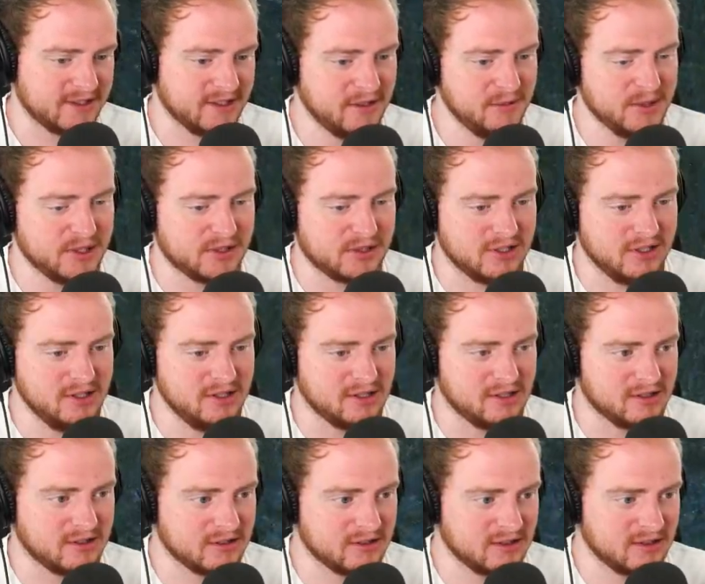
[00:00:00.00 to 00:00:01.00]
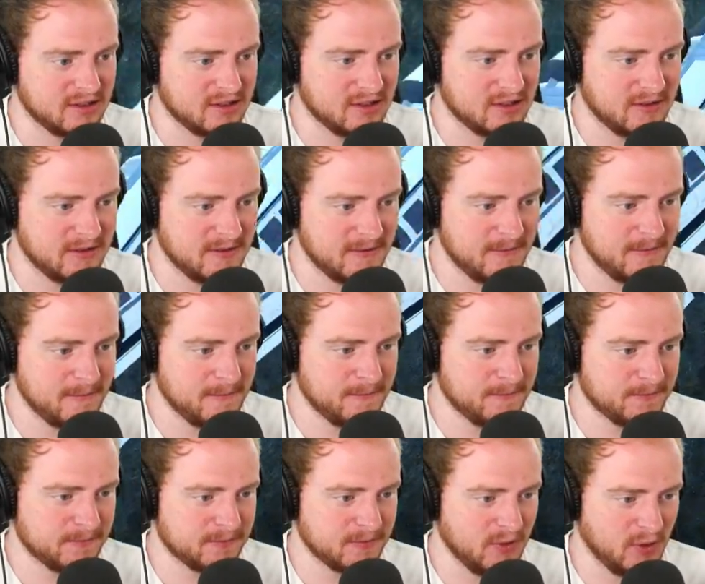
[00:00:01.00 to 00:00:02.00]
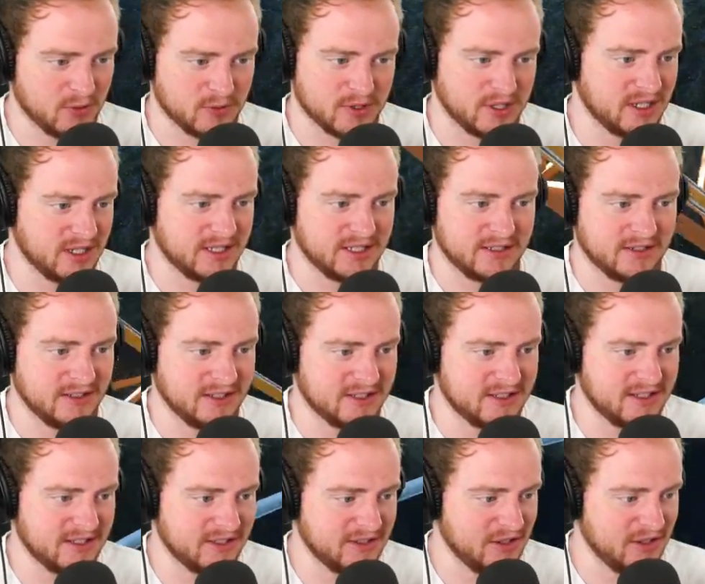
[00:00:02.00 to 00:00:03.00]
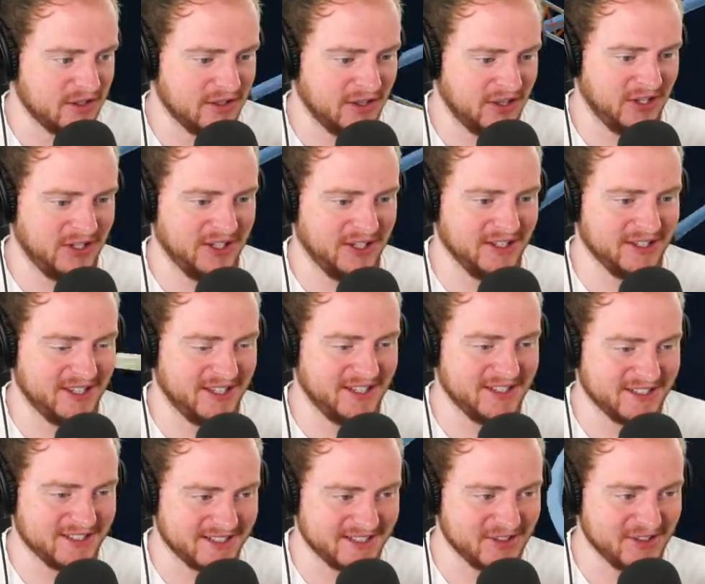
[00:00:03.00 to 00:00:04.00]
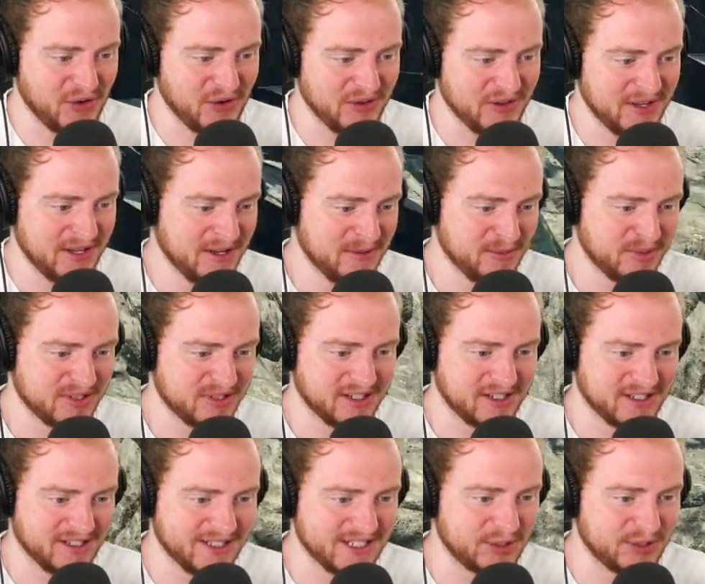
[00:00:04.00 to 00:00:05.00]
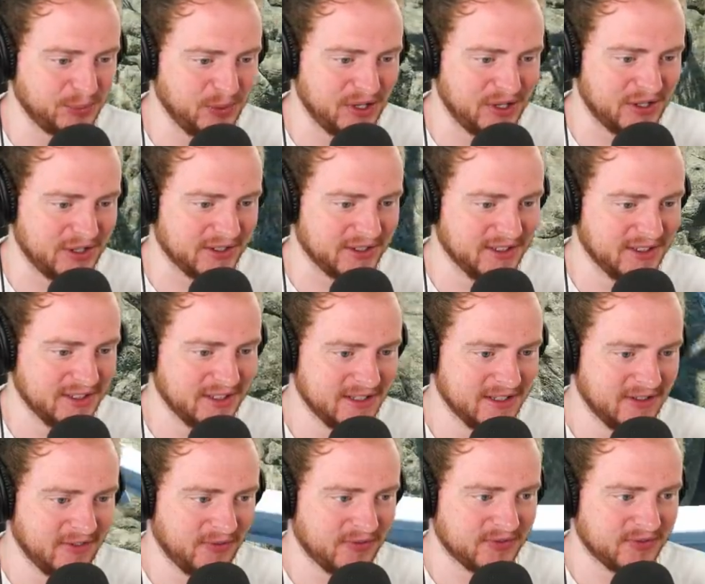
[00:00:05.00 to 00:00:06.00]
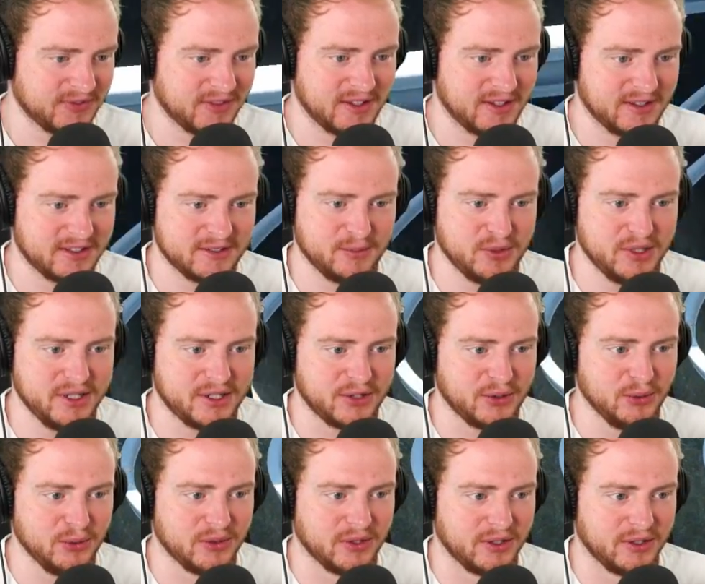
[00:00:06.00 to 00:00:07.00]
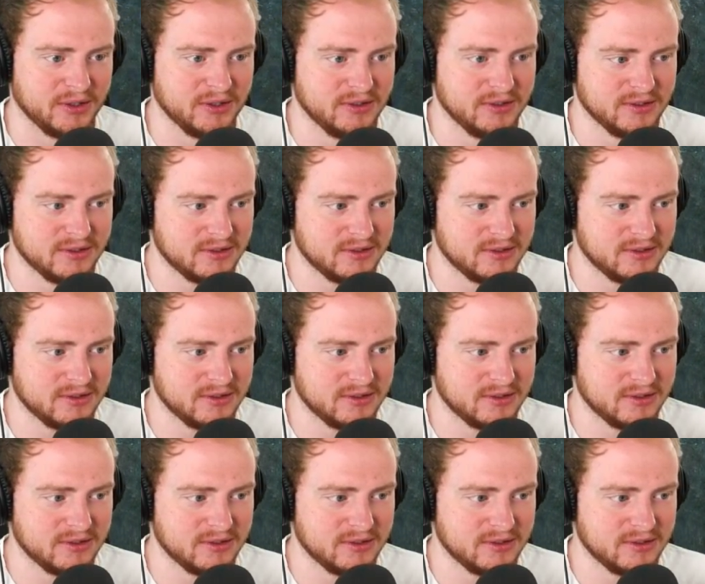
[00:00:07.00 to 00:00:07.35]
I'm a genius. Not really. This is not this is not particularly smart. It's pretty cool though.